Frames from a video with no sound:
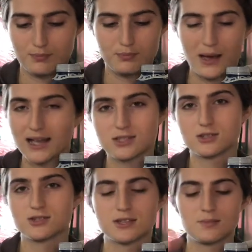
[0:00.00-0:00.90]
pets or
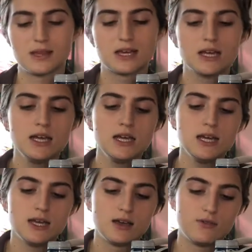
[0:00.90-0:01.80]
something,
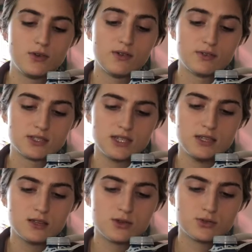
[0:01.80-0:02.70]
if you've ever seen
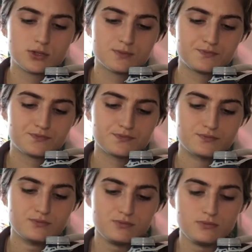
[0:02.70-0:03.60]
those.
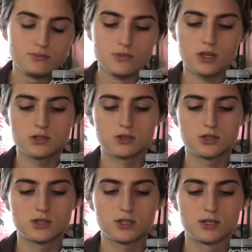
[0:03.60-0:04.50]
So it's
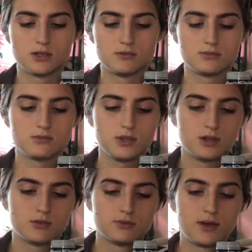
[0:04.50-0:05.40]
just a,
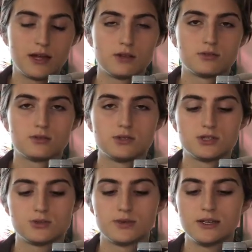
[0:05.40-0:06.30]
regular old
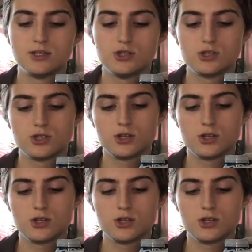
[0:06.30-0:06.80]
syringe.